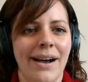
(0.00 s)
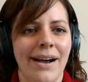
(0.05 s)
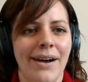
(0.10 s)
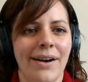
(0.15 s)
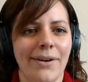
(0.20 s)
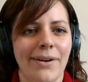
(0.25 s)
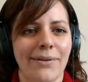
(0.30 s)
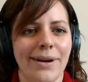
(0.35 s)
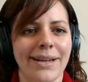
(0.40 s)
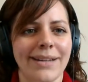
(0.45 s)

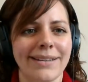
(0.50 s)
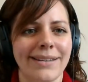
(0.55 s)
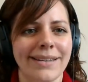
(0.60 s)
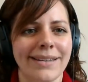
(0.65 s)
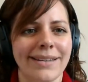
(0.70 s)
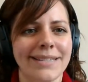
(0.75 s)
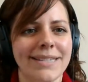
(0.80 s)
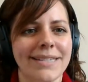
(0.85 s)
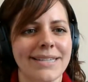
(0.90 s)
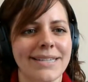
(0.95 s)
All right,
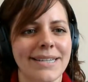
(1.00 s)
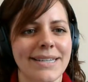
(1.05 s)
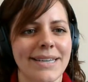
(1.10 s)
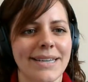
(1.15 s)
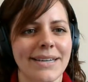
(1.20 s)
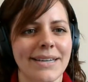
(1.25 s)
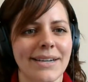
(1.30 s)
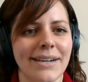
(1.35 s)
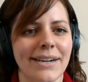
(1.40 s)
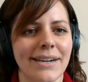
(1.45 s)
let's see
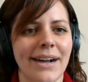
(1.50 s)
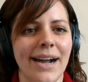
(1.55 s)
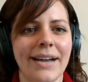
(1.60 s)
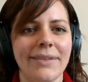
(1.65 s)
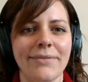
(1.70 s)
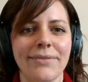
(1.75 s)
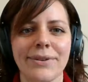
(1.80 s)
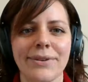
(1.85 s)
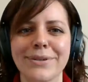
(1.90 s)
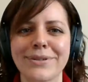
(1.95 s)
here.
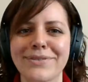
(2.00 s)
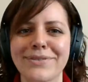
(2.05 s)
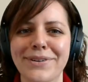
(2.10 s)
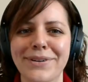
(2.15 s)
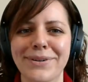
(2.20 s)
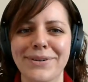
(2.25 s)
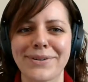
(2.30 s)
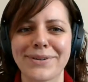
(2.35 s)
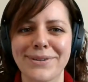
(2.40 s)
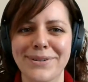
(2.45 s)
And for those of you
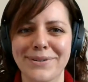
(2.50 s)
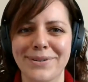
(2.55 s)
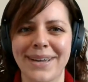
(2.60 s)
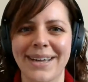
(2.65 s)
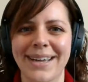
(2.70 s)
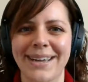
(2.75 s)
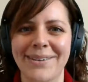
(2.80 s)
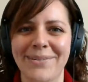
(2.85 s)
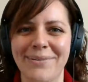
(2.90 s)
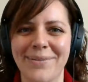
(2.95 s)
who are tuning
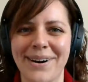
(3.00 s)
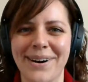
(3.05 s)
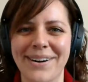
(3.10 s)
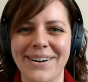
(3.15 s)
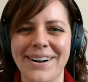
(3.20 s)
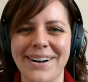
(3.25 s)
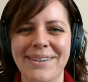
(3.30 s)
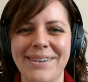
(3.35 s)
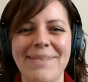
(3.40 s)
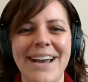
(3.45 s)
in,
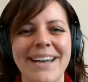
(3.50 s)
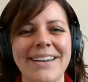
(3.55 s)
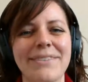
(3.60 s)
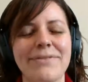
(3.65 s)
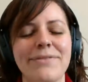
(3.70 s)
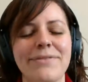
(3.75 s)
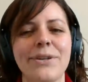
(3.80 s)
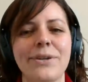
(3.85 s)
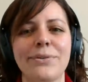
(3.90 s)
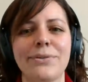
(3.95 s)
welcome. And
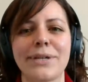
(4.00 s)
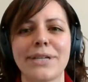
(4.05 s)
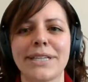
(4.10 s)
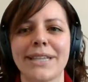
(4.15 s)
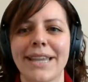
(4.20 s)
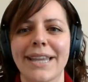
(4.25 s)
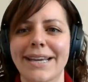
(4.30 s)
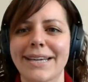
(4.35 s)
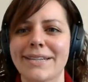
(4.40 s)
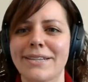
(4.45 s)
if you would
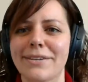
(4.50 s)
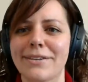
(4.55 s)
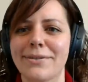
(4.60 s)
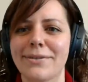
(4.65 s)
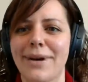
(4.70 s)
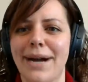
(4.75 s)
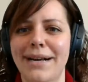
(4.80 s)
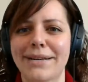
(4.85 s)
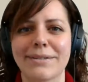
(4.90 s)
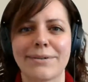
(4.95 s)
like to
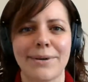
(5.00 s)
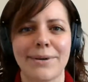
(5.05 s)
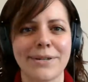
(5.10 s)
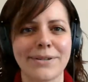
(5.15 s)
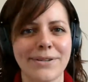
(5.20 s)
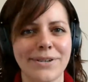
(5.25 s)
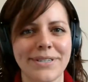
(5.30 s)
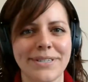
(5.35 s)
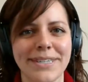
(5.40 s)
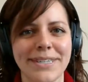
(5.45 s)
ask
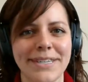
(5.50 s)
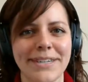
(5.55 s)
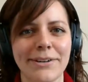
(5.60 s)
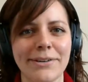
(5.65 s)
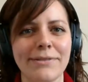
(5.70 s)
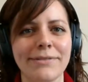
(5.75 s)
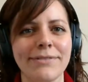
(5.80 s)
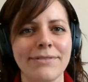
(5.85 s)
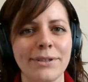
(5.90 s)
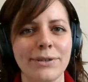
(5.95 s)
questions
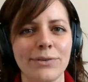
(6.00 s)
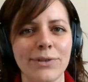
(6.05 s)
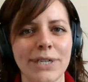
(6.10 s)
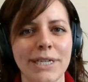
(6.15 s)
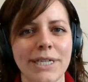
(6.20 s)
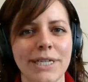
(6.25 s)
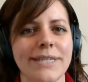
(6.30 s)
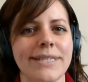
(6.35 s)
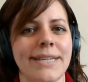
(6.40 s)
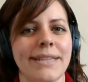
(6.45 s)
here, feel free
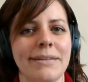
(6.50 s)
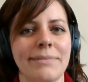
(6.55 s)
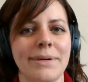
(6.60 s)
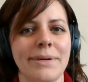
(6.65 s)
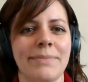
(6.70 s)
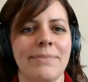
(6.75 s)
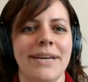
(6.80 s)
to send them